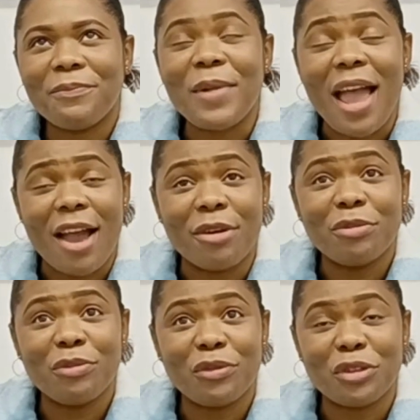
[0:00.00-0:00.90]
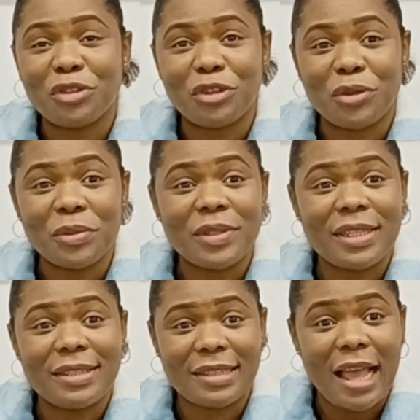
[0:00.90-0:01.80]
Well, the truth
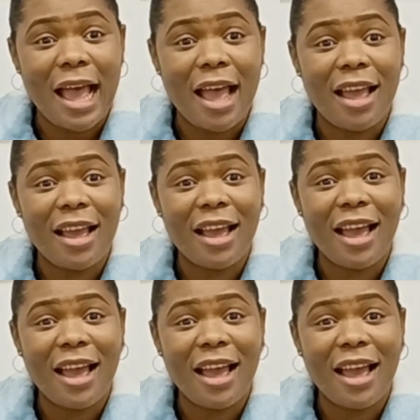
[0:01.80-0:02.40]
is that